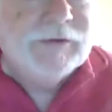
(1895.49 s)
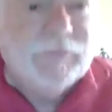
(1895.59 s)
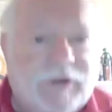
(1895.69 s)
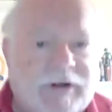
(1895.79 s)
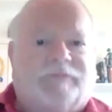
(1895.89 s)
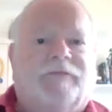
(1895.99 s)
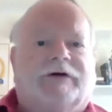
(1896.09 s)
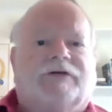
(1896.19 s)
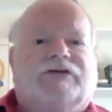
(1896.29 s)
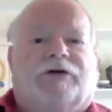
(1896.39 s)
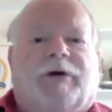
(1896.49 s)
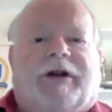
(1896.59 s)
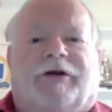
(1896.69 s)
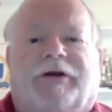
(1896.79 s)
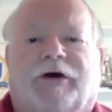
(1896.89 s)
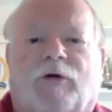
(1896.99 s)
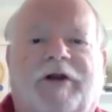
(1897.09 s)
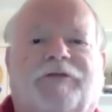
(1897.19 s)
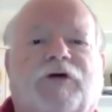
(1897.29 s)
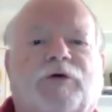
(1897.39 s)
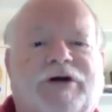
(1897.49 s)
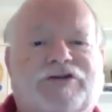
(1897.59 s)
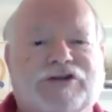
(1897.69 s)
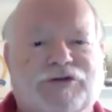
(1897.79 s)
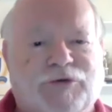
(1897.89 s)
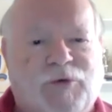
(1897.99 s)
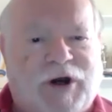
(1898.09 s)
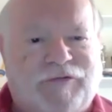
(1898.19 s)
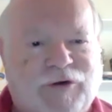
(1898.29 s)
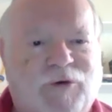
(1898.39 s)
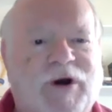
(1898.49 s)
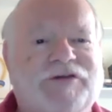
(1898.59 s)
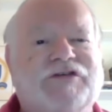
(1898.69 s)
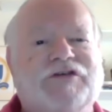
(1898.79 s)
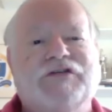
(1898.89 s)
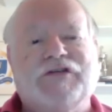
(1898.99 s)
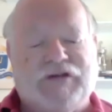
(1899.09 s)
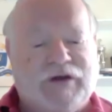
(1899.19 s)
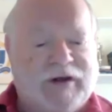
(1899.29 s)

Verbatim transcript: you have uh, generated uh, quite a few issues and quite a few questions.